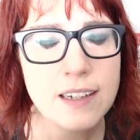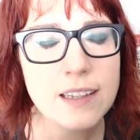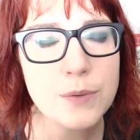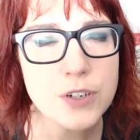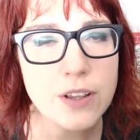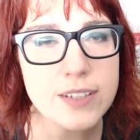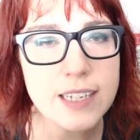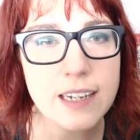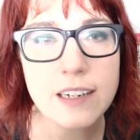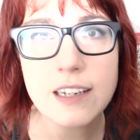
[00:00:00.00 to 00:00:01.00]
Let me try this
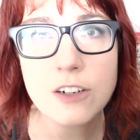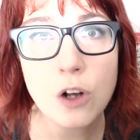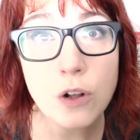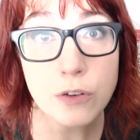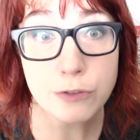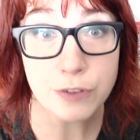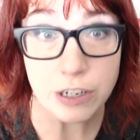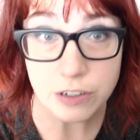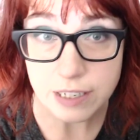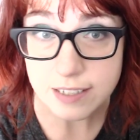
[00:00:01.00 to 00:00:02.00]
again. In all
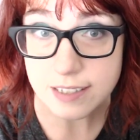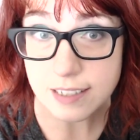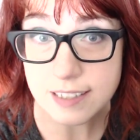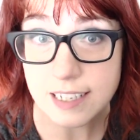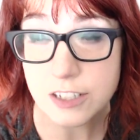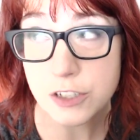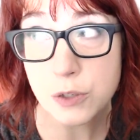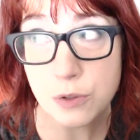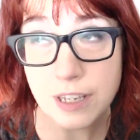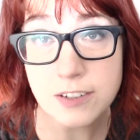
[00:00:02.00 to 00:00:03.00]
fairness, since
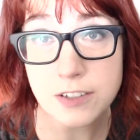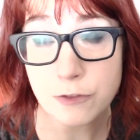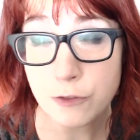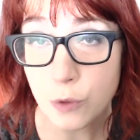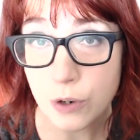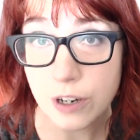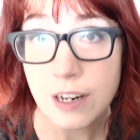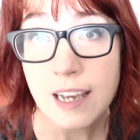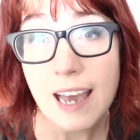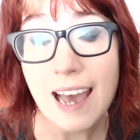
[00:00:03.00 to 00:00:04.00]
2004,
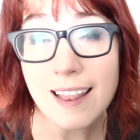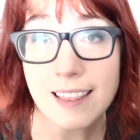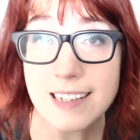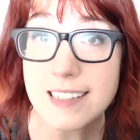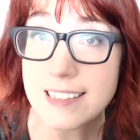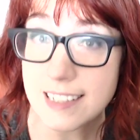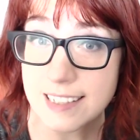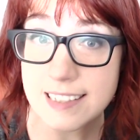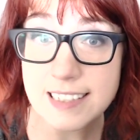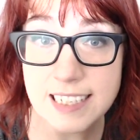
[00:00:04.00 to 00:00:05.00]
at least
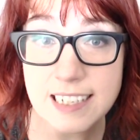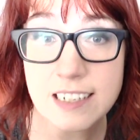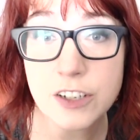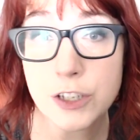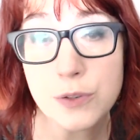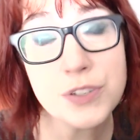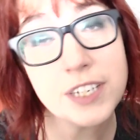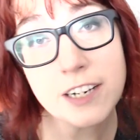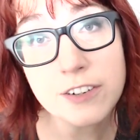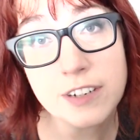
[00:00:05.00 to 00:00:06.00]
16 accused
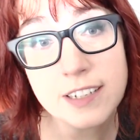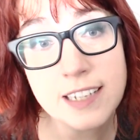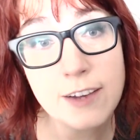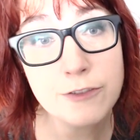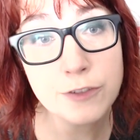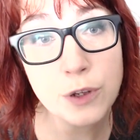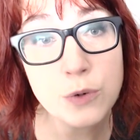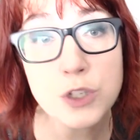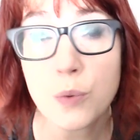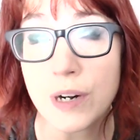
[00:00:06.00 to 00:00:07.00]
terrorists have
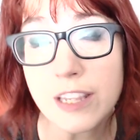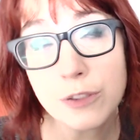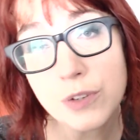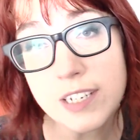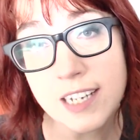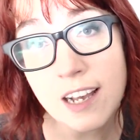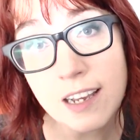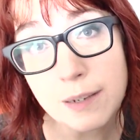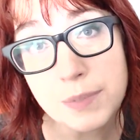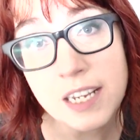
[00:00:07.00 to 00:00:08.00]
flown 23
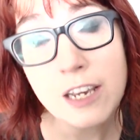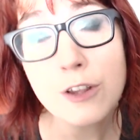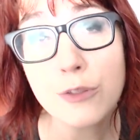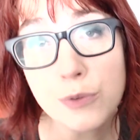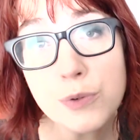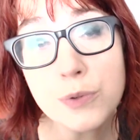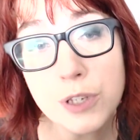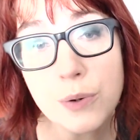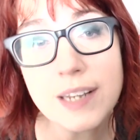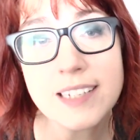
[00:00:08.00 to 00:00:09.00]
times through
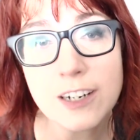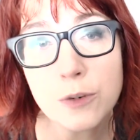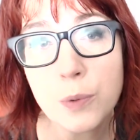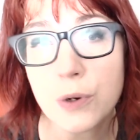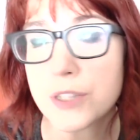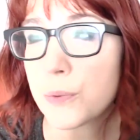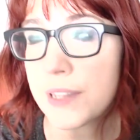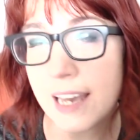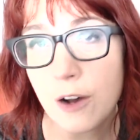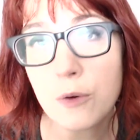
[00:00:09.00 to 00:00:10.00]
U.S. airports
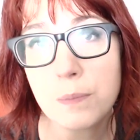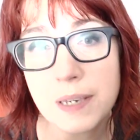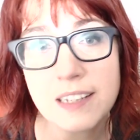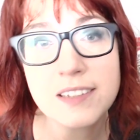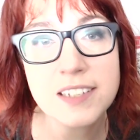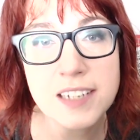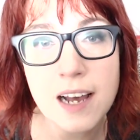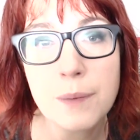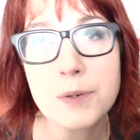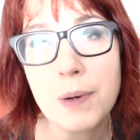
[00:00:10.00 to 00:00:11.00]
without being
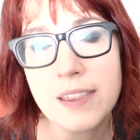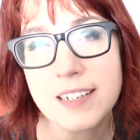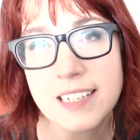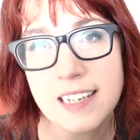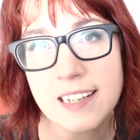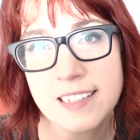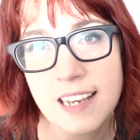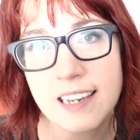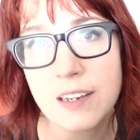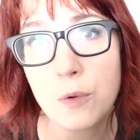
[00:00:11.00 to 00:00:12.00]
stopped by the
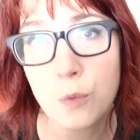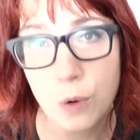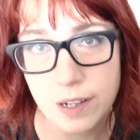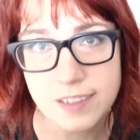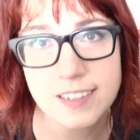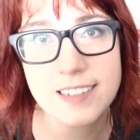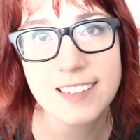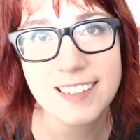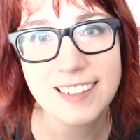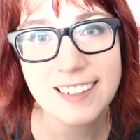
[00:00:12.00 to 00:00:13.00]
TSA once.